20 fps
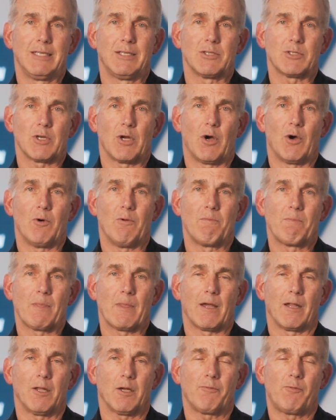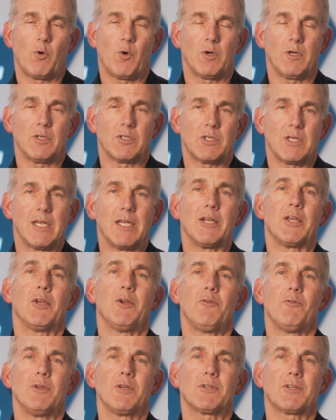So I look forward to seeing
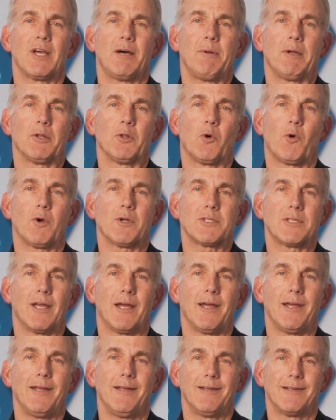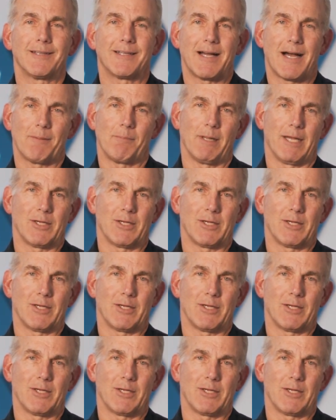you this coming Lord's Day. God